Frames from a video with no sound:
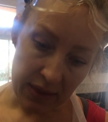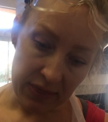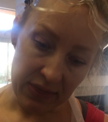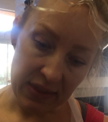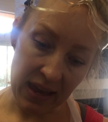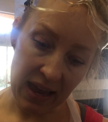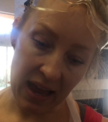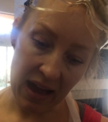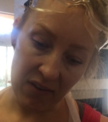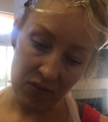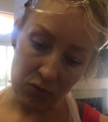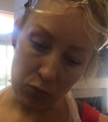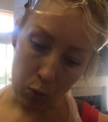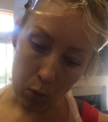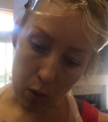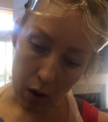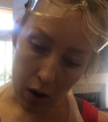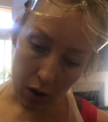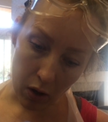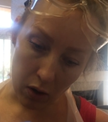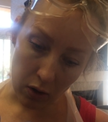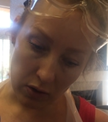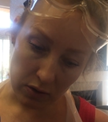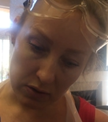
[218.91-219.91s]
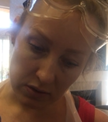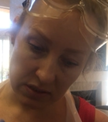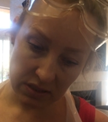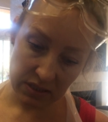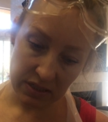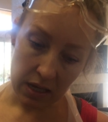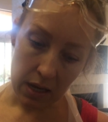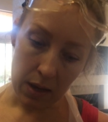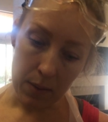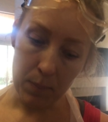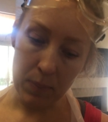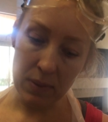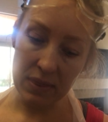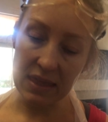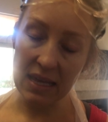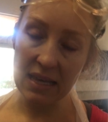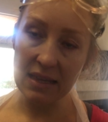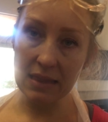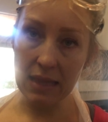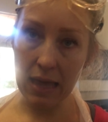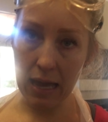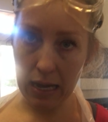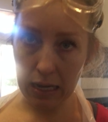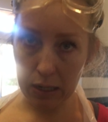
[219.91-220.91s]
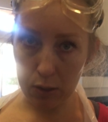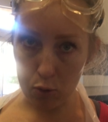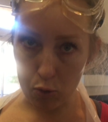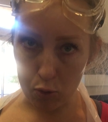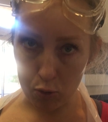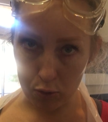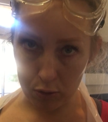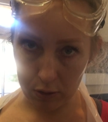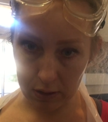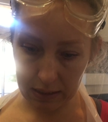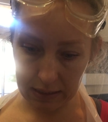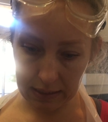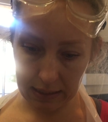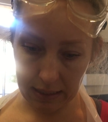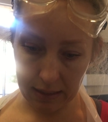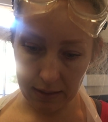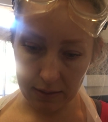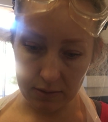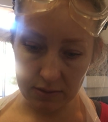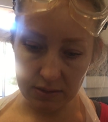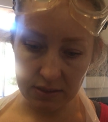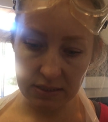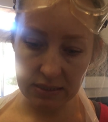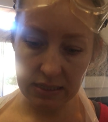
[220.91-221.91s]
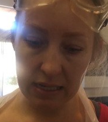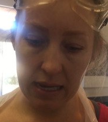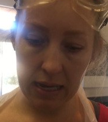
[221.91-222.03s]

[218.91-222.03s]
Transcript: They have walls, but they lack organelles,